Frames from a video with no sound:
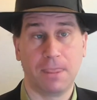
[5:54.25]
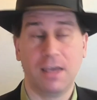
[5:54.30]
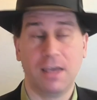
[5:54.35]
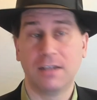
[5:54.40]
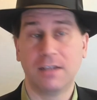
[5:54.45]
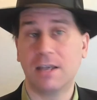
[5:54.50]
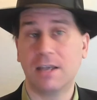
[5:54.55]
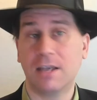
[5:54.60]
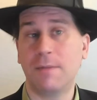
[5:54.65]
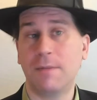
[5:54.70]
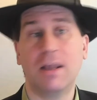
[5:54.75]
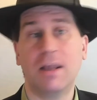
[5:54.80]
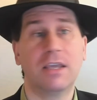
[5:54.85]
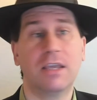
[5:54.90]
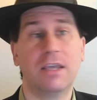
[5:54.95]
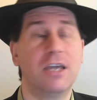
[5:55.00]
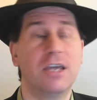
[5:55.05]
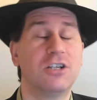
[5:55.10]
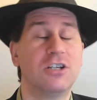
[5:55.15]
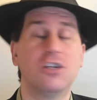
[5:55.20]
Time
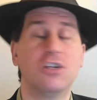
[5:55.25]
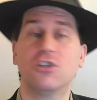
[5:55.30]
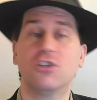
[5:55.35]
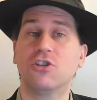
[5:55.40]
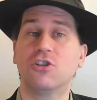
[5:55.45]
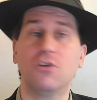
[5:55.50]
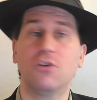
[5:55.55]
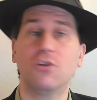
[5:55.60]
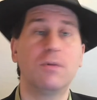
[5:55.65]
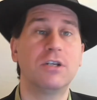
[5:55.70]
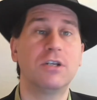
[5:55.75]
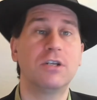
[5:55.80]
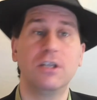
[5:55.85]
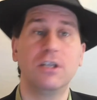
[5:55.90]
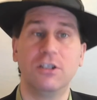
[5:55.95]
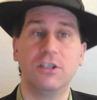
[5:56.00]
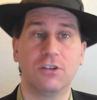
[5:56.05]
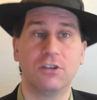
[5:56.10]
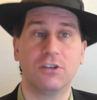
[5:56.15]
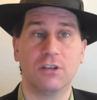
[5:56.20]
allocation is so much
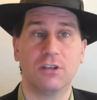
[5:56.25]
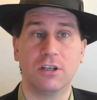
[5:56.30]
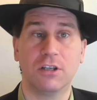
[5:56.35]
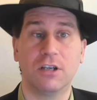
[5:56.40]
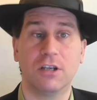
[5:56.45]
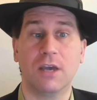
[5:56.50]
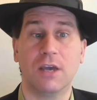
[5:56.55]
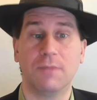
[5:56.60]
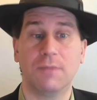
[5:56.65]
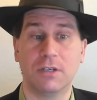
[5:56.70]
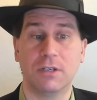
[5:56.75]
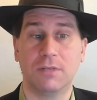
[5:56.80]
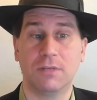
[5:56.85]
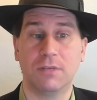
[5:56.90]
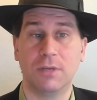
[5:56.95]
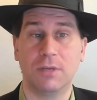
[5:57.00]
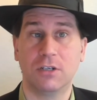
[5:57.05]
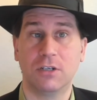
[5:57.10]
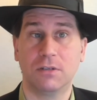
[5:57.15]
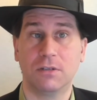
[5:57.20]
easier than time
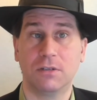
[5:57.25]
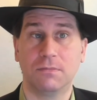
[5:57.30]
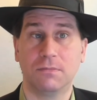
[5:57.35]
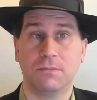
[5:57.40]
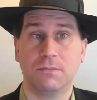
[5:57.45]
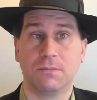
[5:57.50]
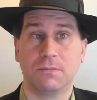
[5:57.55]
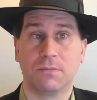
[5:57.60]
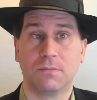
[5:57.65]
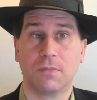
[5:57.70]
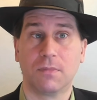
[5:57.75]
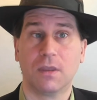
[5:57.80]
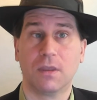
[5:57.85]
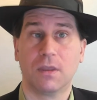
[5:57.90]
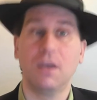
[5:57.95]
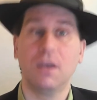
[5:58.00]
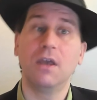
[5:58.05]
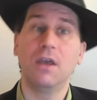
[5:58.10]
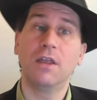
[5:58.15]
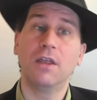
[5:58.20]
estimation.
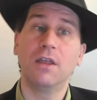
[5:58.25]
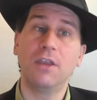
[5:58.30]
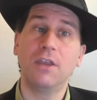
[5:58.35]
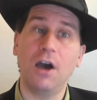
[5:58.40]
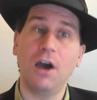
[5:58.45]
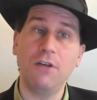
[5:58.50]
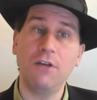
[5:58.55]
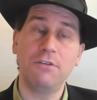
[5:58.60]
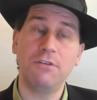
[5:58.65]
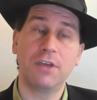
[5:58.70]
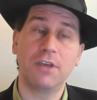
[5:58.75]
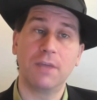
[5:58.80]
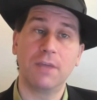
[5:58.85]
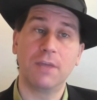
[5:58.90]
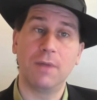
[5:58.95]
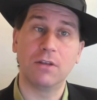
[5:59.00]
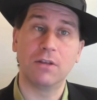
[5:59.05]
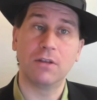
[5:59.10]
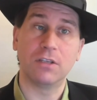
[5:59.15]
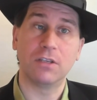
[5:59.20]
The other thing
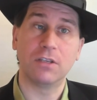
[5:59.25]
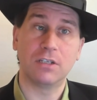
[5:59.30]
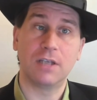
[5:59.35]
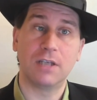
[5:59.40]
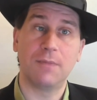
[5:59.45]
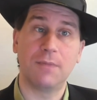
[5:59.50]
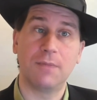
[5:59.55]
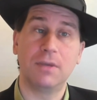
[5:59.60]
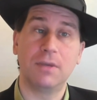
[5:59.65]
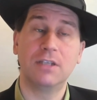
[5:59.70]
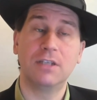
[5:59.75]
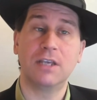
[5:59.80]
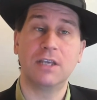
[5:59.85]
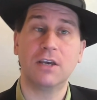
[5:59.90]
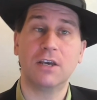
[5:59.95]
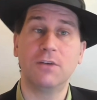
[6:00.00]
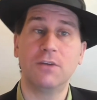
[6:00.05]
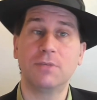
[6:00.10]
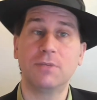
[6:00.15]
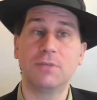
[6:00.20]
about this step is it
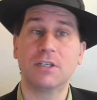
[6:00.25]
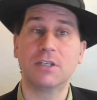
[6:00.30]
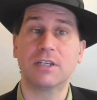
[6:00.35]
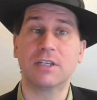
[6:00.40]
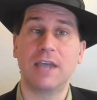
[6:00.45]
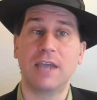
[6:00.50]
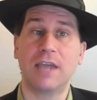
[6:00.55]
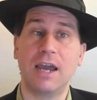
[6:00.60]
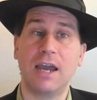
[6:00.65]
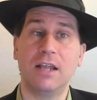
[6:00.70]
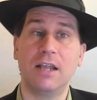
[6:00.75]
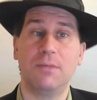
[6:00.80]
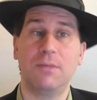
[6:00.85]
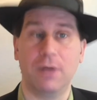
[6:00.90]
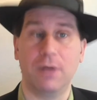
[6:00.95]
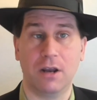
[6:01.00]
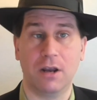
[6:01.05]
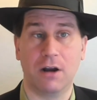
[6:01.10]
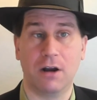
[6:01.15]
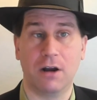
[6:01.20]
helps us
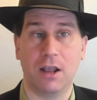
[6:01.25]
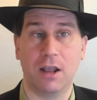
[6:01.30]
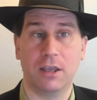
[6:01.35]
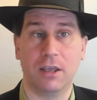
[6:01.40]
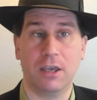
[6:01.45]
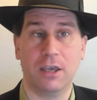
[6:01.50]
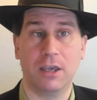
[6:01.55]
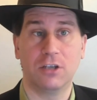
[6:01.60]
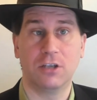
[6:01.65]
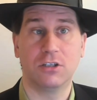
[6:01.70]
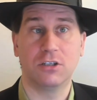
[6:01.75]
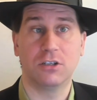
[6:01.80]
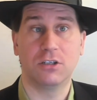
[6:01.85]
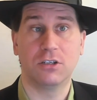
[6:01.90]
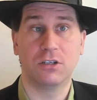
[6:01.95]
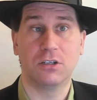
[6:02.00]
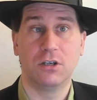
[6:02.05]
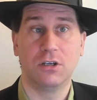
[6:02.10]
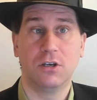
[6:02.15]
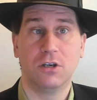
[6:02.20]
calibrate our
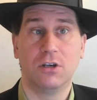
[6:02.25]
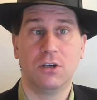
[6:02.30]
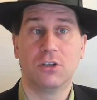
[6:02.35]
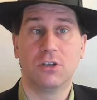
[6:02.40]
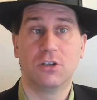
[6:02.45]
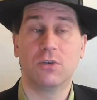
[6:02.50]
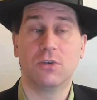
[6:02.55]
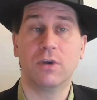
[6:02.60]
allocations. So I